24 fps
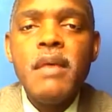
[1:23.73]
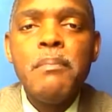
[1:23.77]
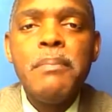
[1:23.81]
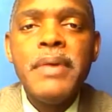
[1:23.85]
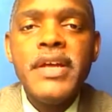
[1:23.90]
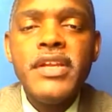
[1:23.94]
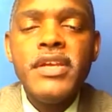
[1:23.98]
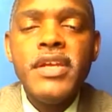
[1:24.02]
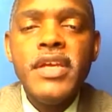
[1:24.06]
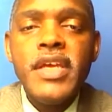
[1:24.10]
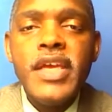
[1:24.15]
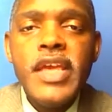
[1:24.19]

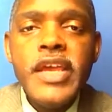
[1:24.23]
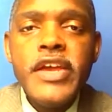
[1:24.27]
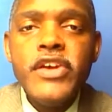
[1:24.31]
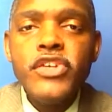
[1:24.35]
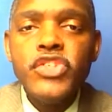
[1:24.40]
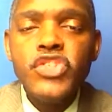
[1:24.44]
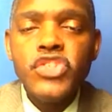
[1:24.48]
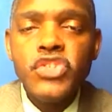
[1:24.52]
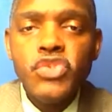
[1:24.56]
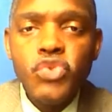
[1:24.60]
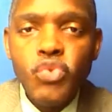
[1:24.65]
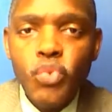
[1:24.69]
But
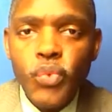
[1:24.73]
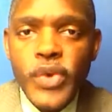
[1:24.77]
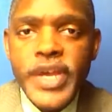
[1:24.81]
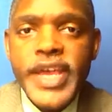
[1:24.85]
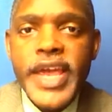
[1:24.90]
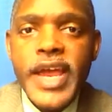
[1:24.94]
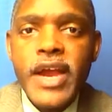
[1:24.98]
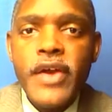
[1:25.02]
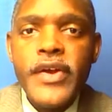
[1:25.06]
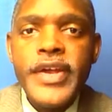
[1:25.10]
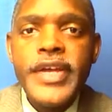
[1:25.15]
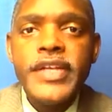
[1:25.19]
here's
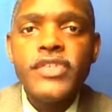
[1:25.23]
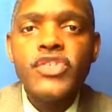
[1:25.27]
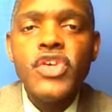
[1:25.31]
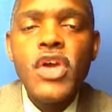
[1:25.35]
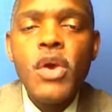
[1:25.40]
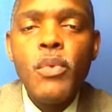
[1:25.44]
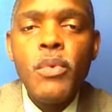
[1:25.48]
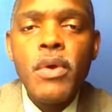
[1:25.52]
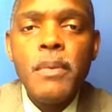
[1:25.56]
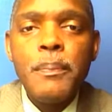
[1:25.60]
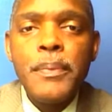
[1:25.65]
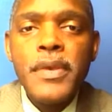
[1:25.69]
three areas
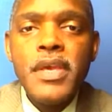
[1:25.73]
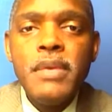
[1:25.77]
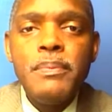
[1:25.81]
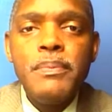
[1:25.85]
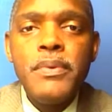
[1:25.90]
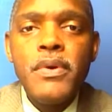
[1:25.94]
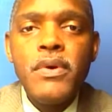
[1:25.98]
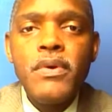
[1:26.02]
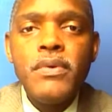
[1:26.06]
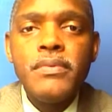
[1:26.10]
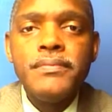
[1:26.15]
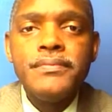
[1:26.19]
where
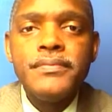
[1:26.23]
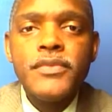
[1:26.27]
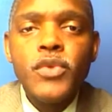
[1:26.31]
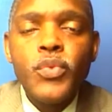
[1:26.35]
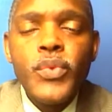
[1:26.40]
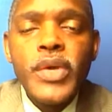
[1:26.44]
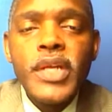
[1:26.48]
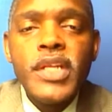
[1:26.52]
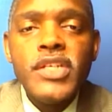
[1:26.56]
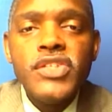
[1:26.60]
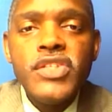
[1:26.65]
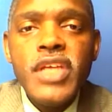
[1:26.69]
people,
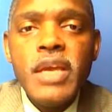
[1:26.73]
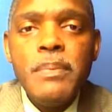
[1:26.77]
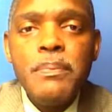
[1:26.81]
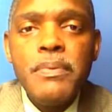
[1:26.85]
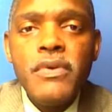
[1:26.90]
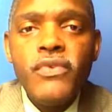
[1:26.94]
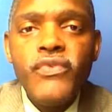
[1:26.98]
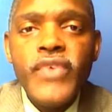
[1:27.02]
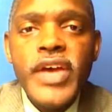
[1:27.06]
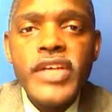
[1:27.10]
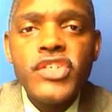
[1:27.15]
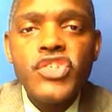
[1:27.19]
real estate
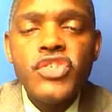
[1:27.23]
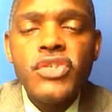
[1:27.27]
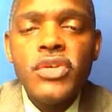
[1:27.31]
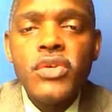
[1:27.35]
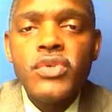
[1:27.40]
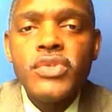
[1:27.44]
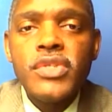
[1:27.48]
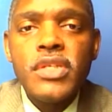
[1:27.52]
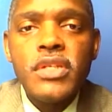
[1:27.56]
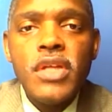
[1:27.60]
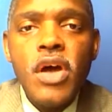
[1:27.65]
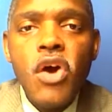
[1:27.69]

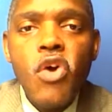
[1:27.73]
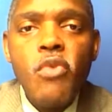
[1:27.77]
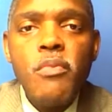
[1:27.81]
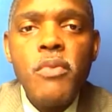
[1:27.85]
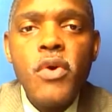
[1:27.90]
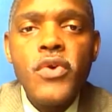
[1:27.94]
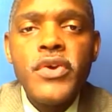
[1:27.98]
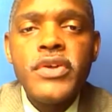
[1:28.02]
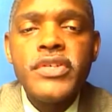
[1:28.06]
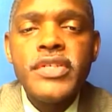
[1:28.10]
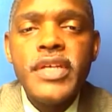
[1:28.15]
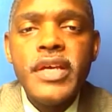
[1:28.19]
professionals,
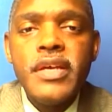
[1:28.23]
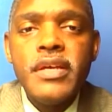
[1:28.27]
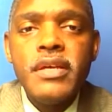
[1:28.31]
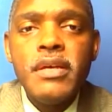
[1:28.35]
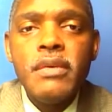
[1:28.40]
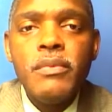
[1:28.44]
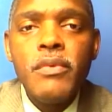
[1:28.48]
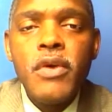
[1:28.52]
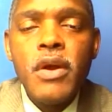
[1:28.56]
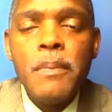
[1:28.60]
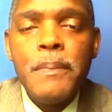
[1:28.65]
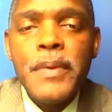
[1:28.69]
homeowners,
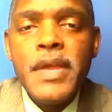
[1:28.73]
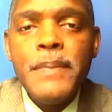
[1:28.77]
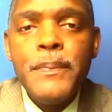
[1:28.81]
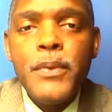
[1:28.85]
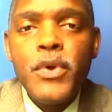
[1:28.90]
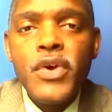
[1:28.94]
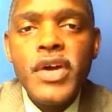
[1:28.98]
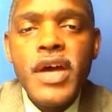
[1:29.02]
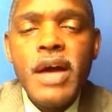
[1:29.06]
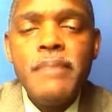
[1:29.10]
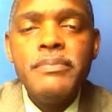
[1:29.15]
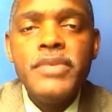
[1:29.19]
where
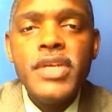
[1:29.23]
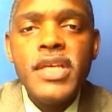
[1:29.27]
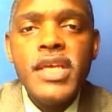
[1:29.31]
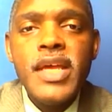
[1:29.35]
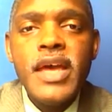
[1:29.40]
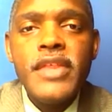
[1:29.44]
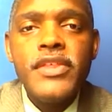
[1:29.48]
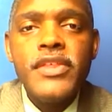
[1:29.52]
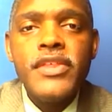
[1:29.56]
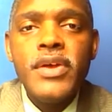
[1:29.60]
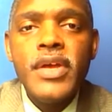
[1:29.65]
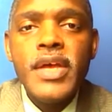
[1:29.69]
people come
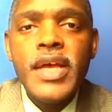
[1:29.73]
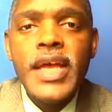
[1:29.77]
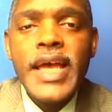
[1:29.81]
together